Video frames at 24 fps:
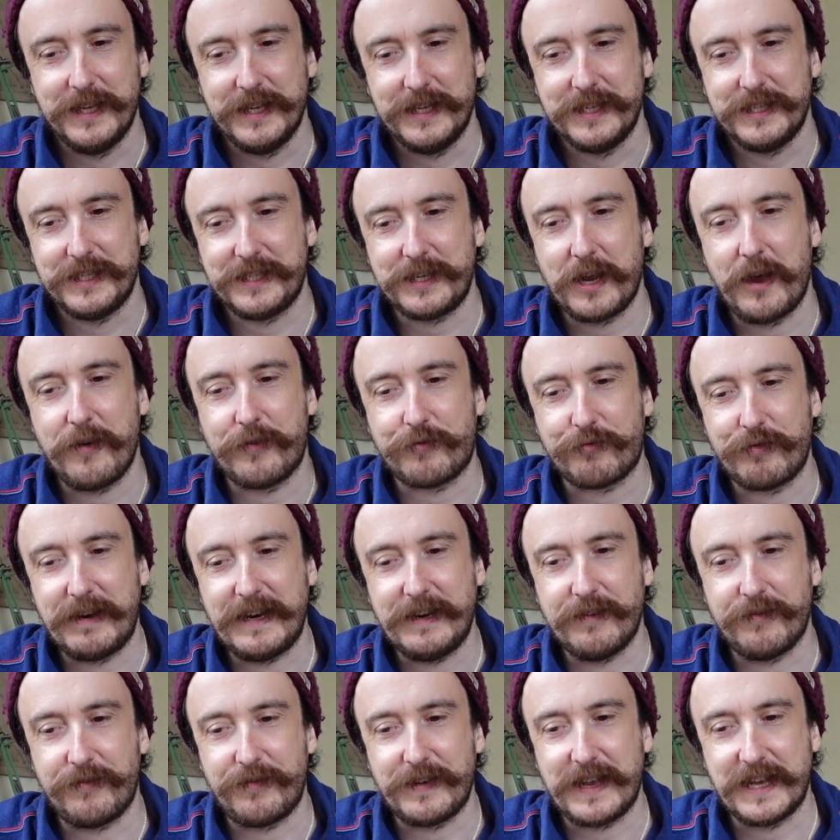surf
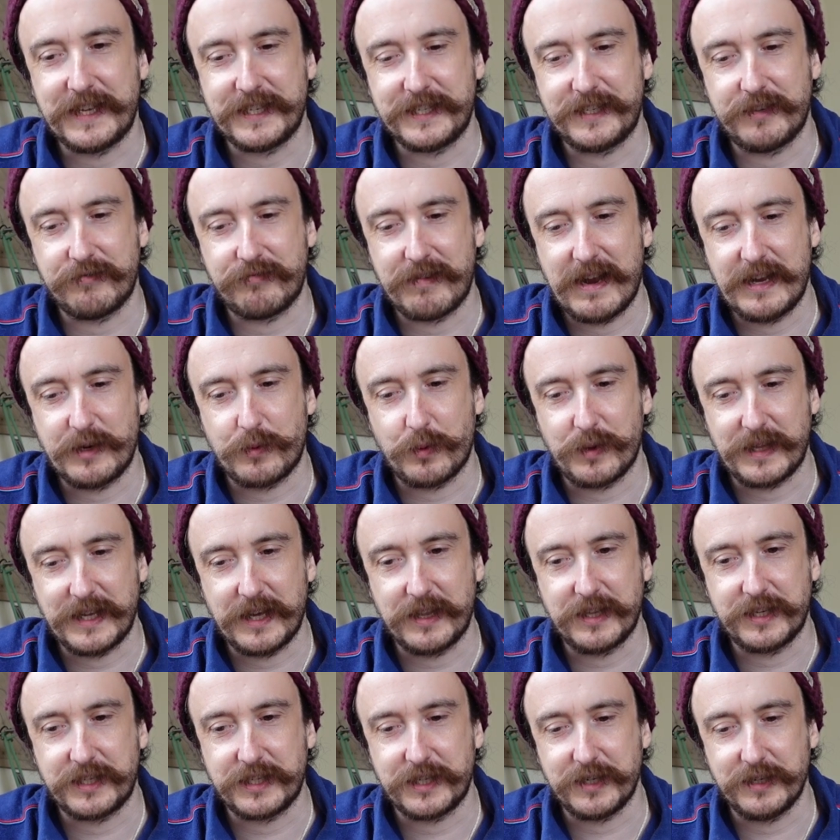green and fiesta red were the
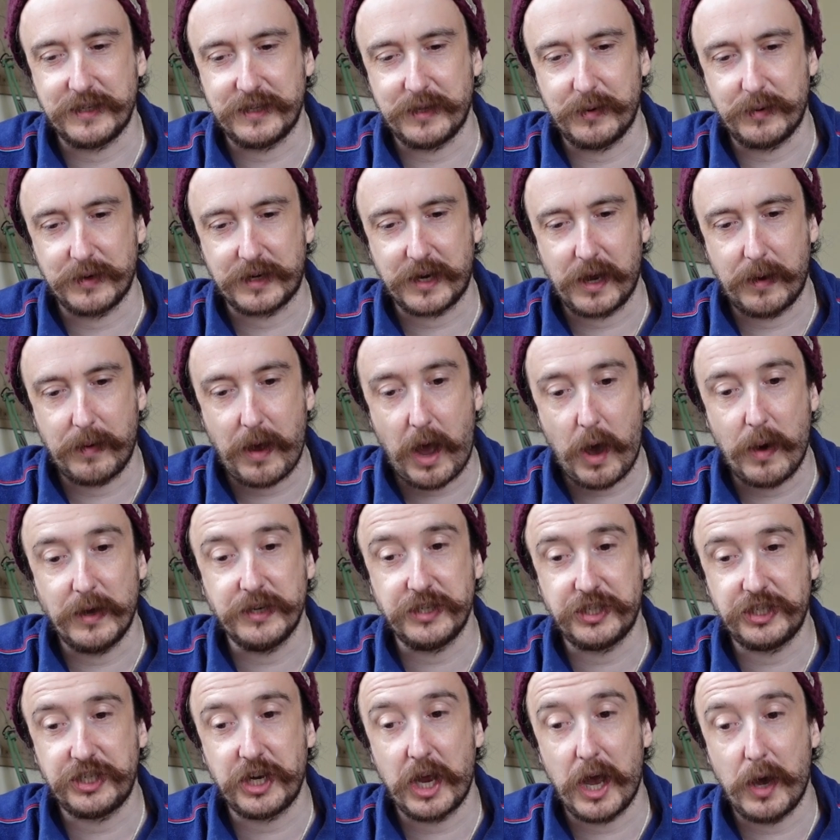other 2 that would come. Oh,
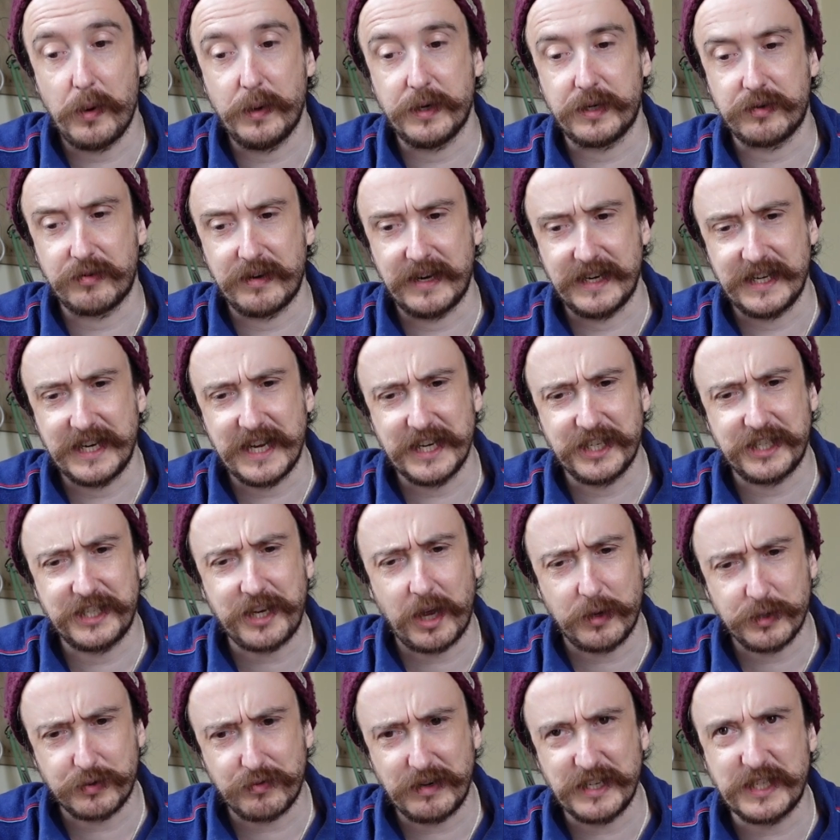and Sherwood green. Yeah,
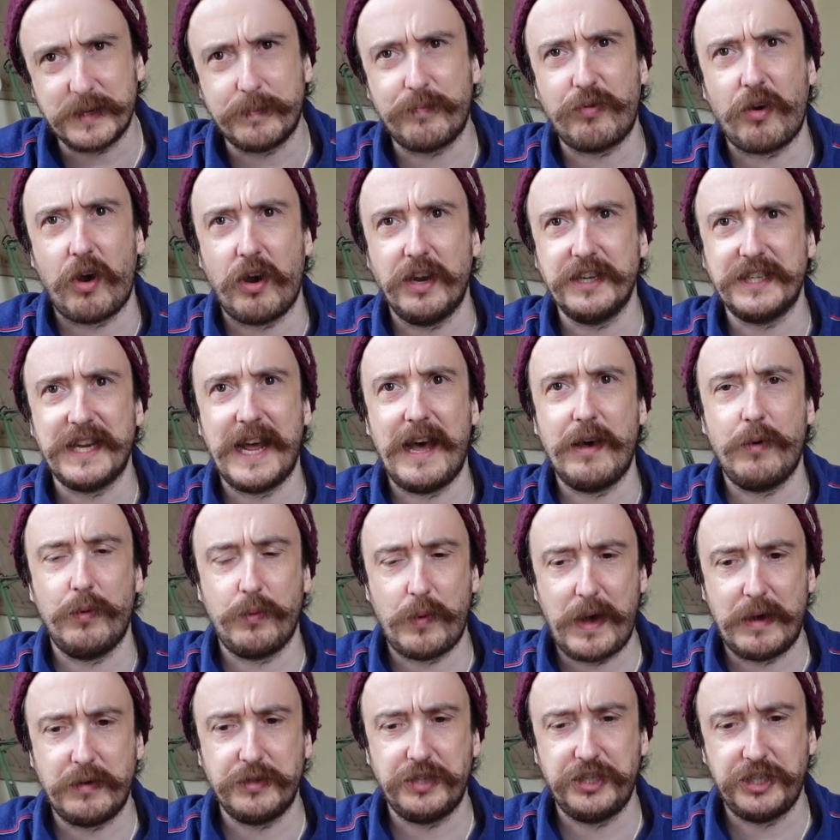I was really surprised at how
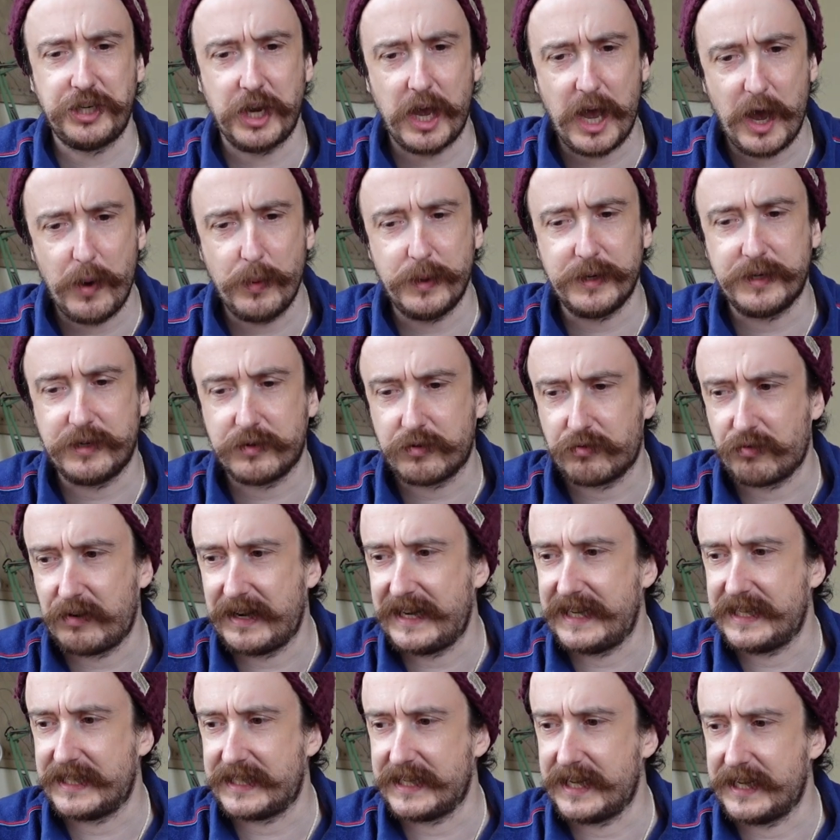well Sherwood
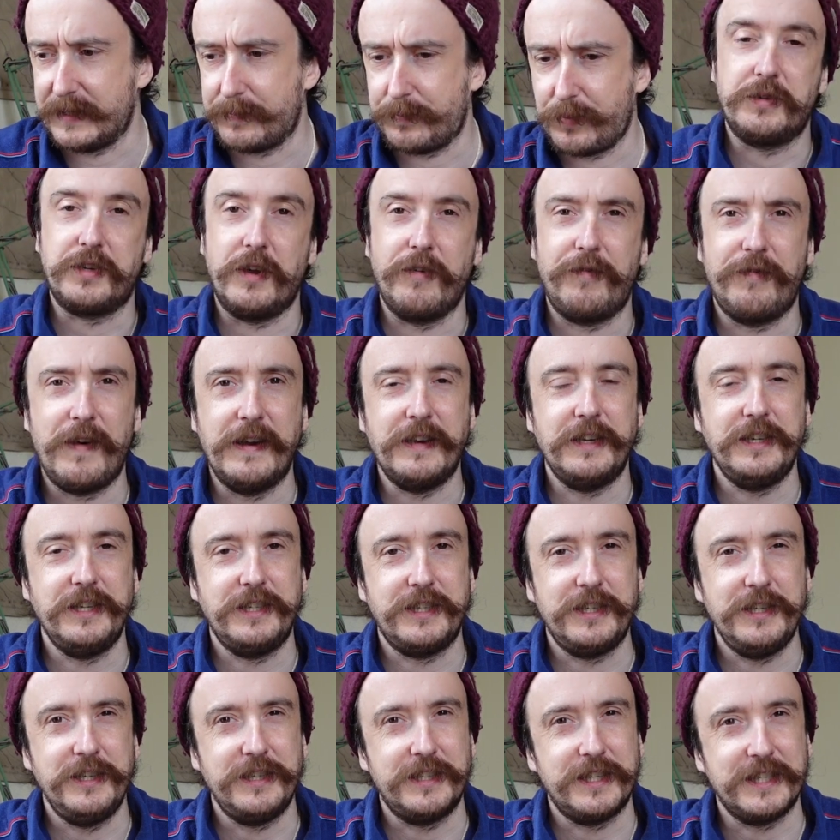green did. So Fender used
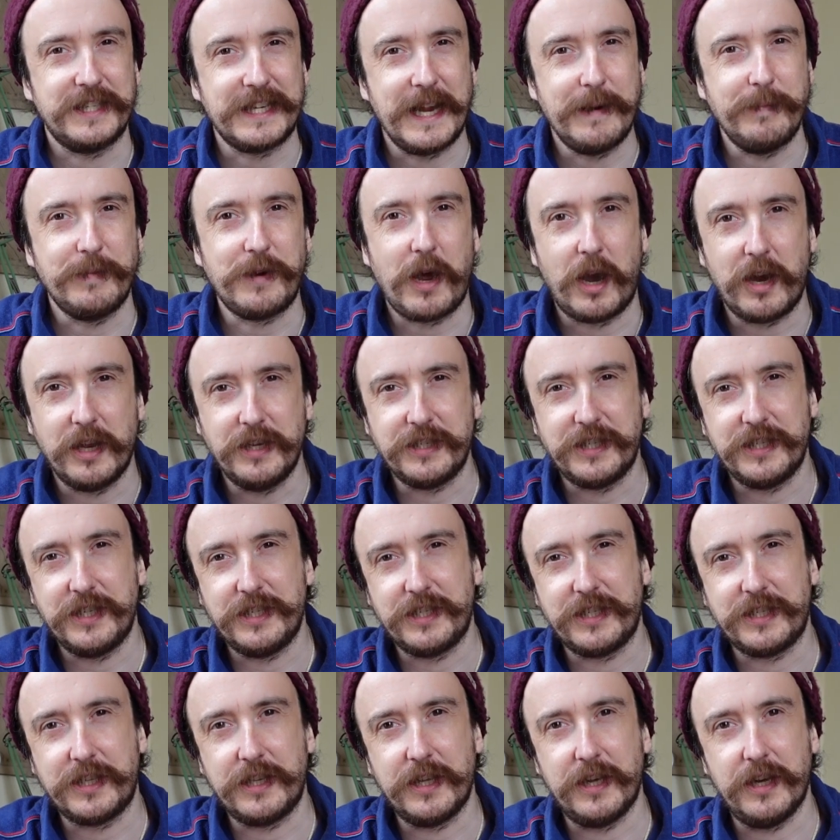to use the same colours
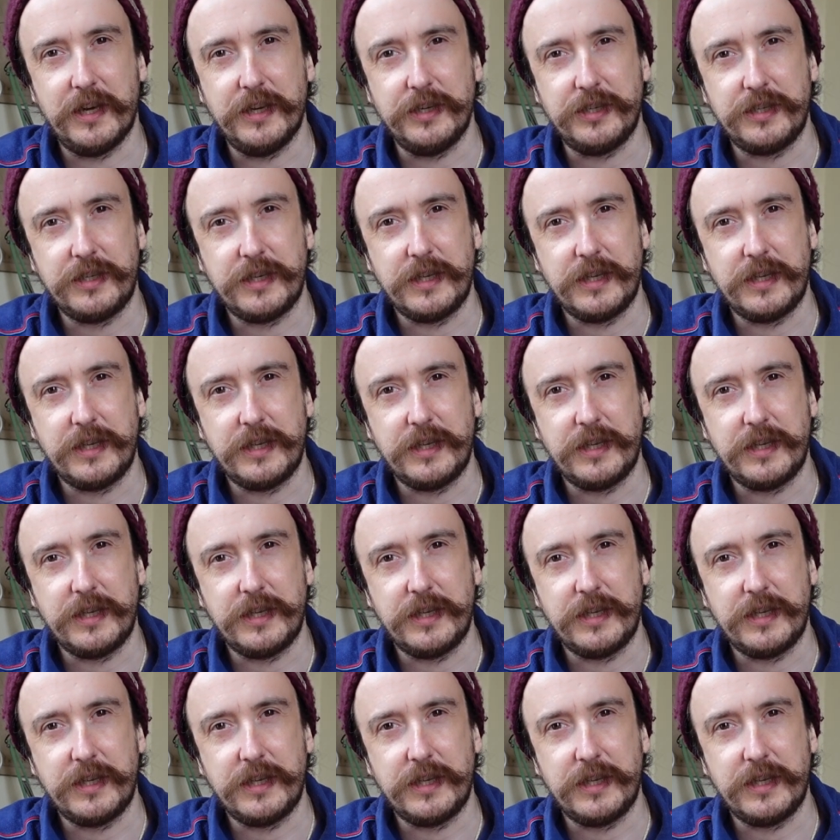as the